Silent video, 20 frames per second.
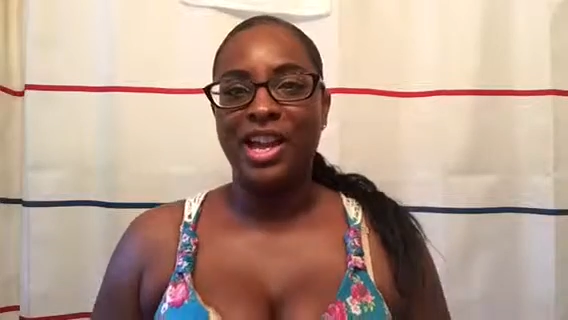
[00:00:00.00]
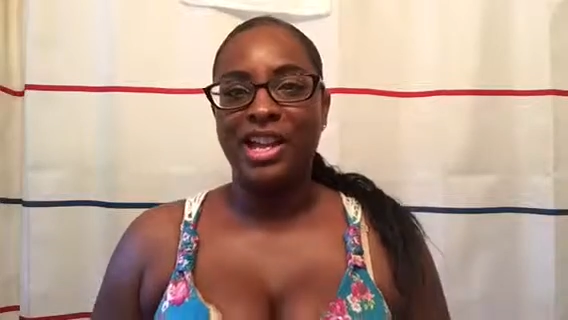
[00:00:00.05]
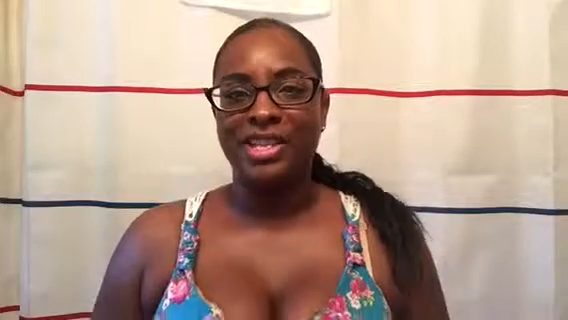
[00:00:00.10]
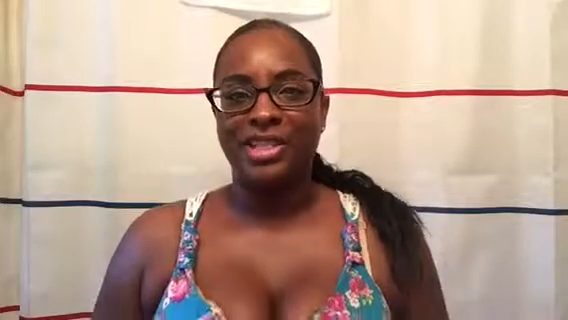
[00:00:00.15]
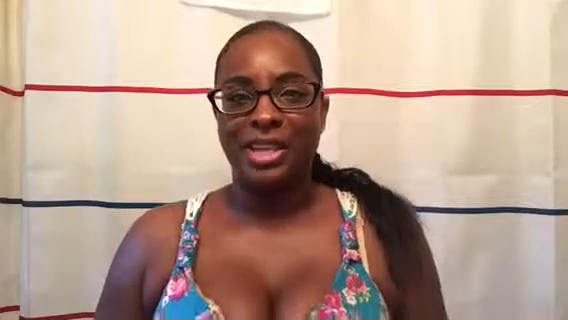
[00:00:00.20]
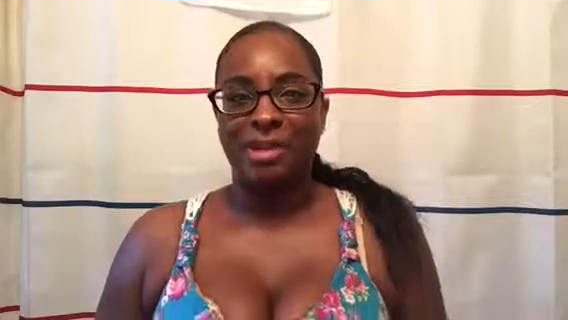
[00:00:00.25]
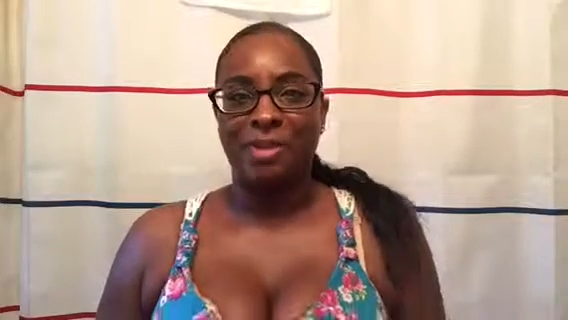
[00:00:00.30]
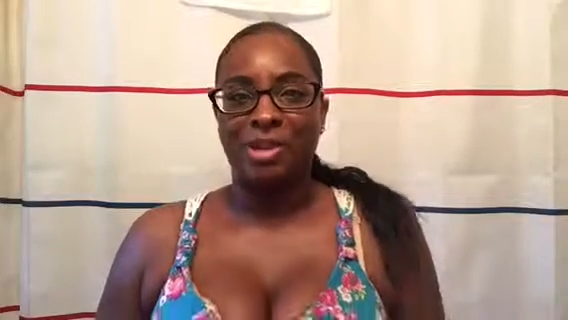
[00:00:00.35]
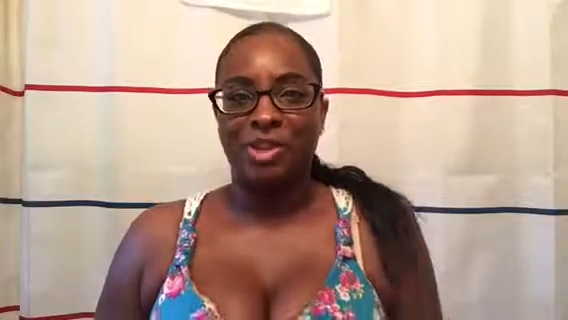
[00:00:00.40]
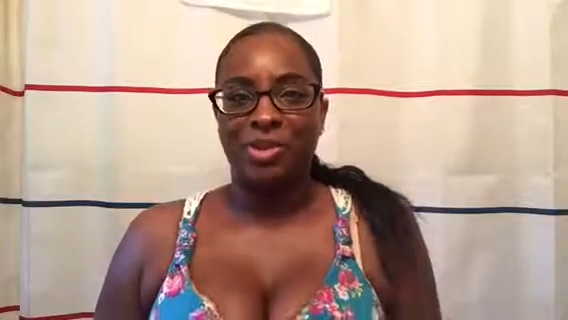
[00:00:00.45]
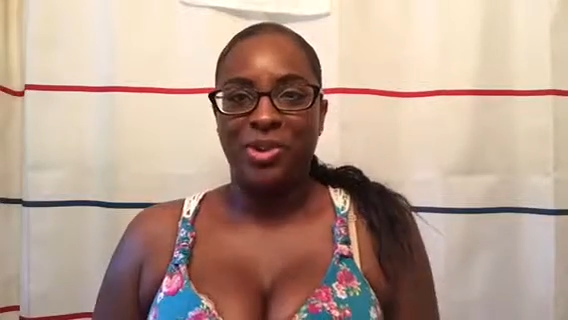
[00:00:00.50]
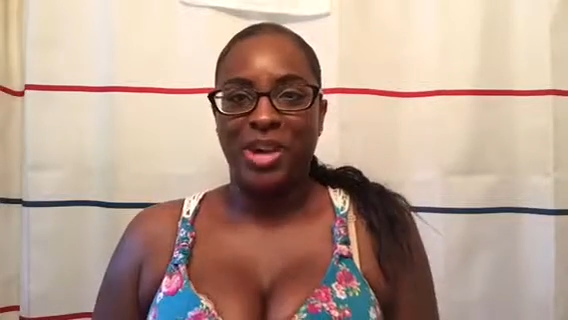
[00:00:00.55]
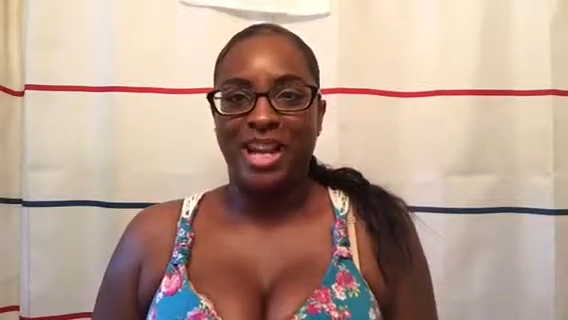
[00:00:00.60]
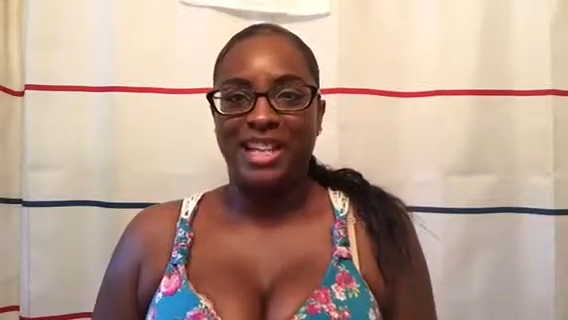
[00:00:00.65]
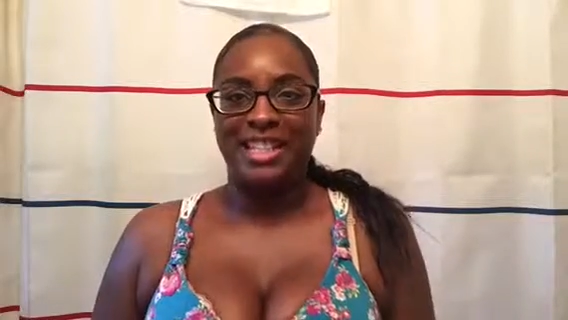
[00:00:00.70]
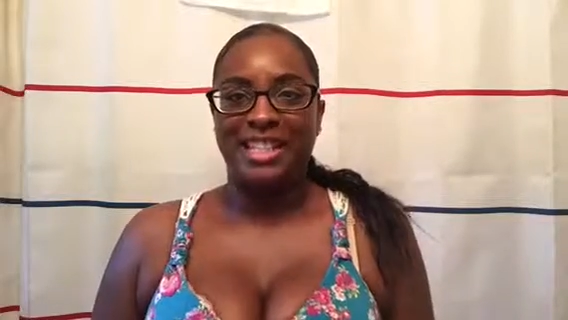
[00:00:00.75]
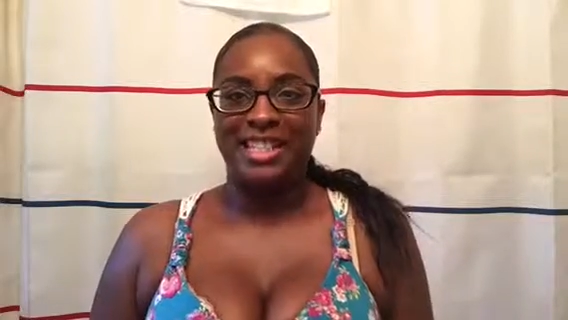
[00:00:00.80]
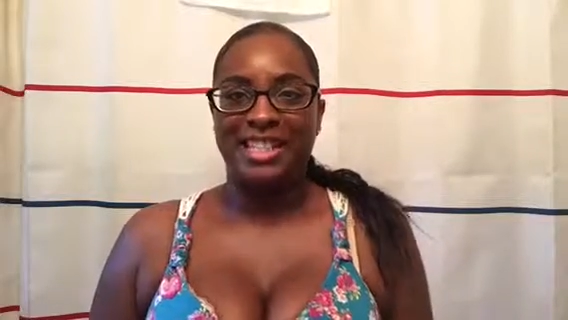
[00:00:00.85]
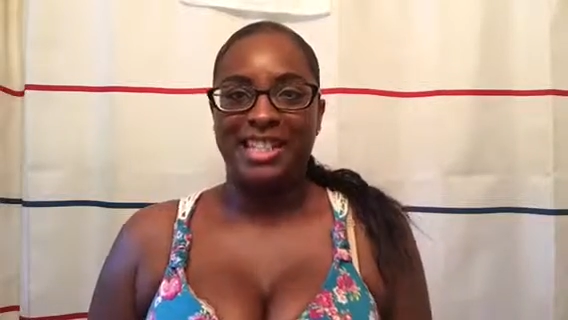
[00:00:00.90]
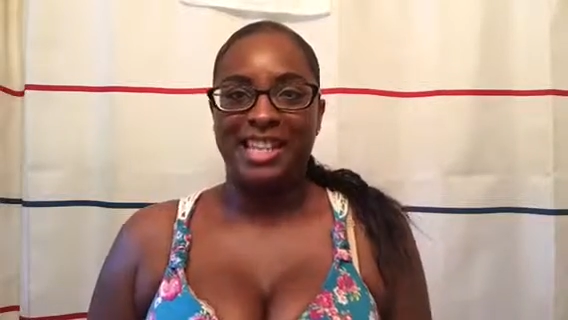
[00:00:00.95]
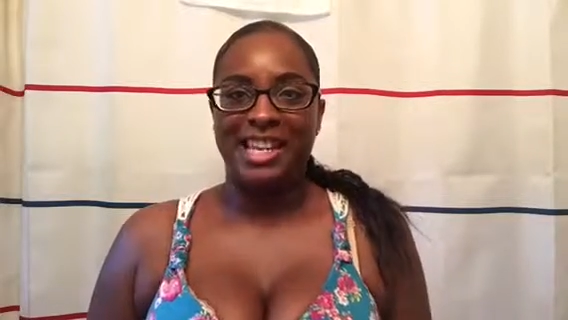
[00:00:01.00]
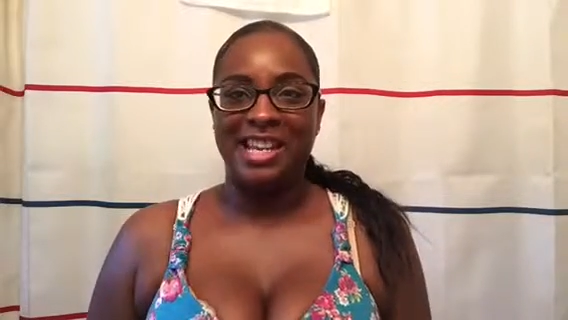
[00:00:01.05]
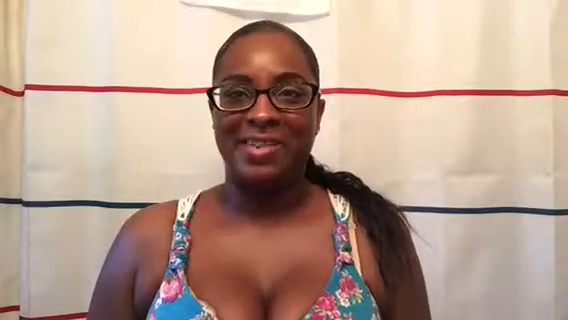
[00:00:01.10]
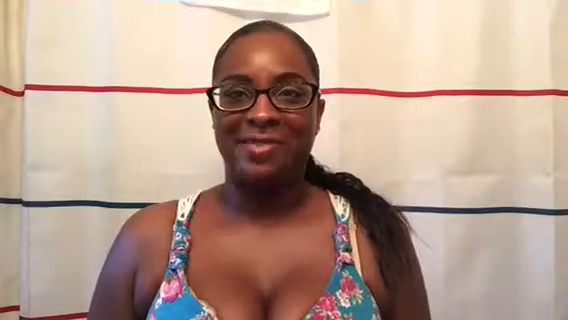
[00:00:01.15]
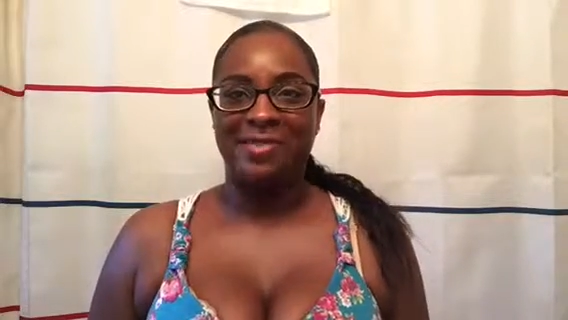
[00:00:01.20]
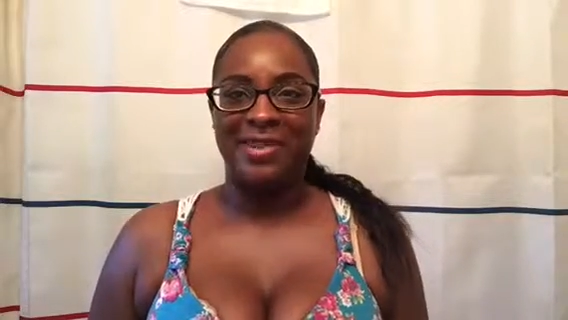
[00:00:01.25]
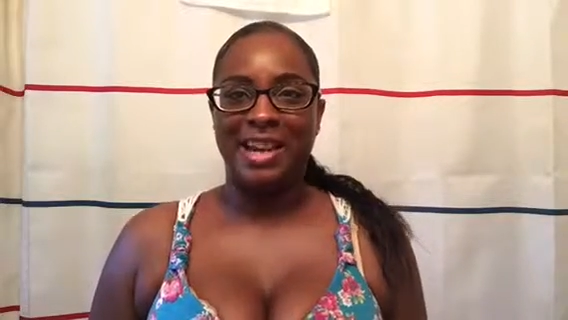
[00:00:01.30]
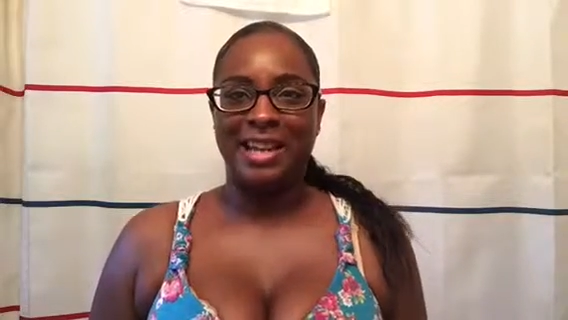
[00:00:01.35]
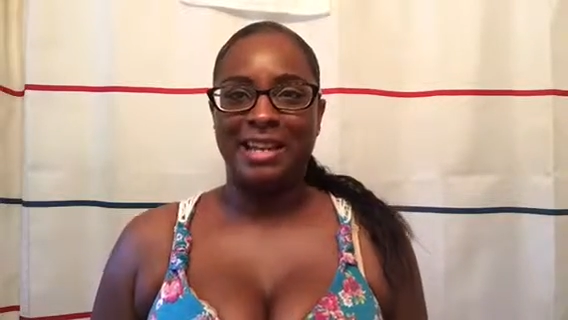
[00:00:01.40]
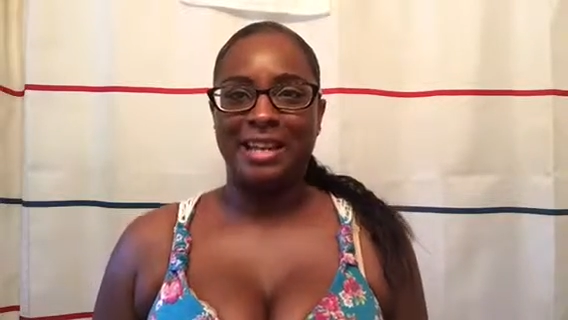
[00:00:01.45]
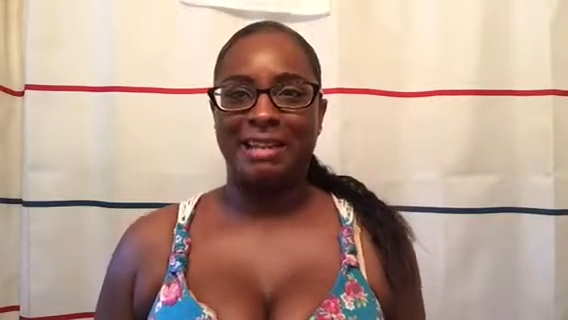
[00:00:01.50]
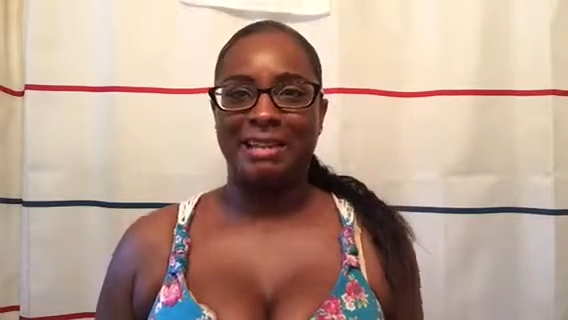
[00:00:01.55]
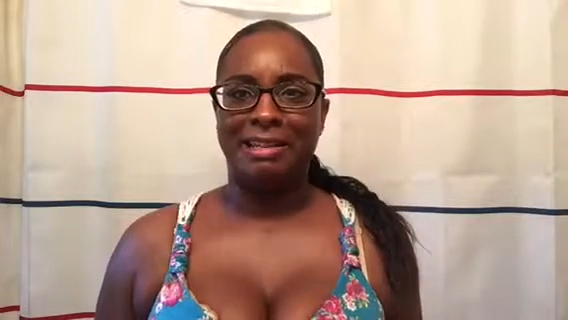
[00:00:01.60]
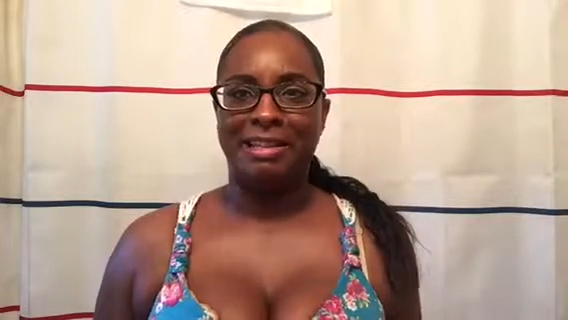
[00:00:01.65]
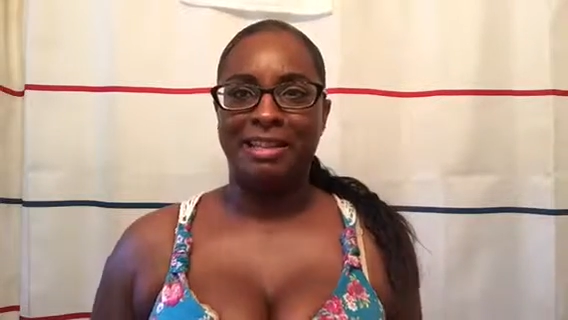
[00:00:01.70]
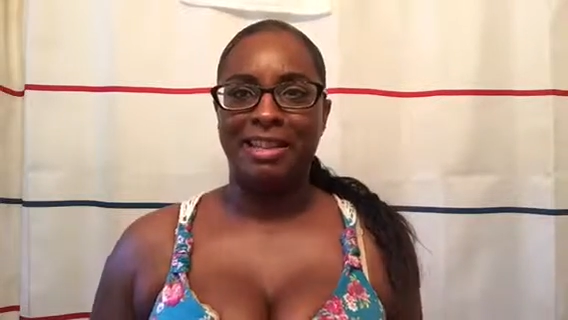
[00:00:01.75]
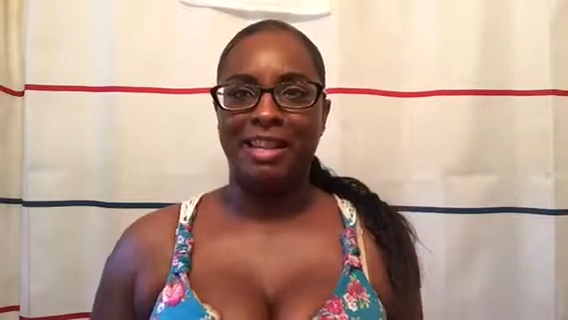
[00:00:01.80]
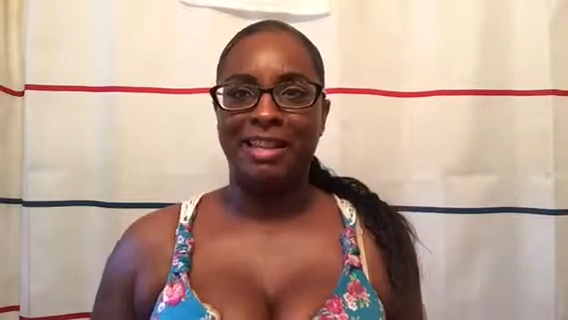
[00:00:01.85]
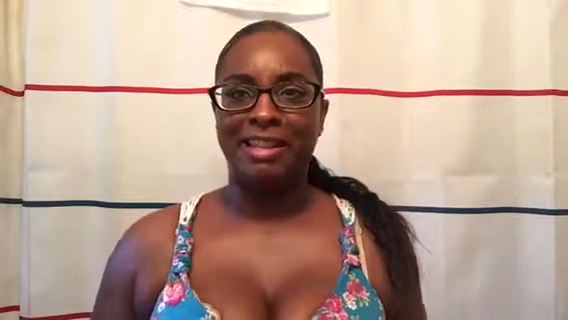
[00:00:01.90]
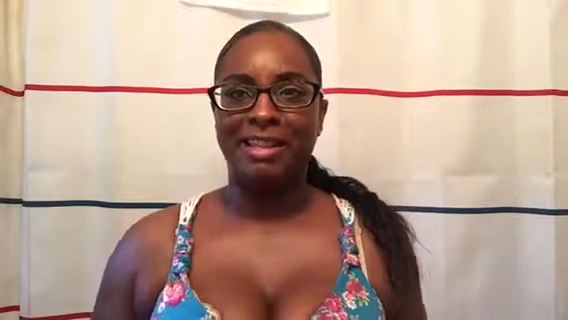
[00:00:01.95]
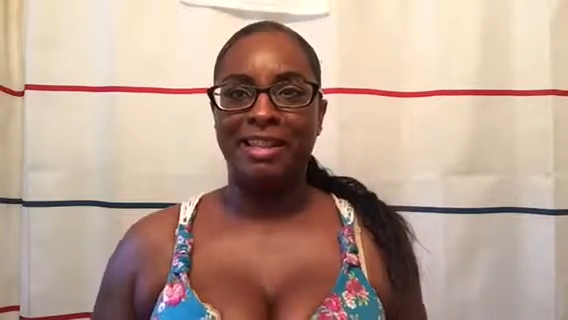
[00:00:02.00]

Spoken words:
So I'm gonna try to see if I can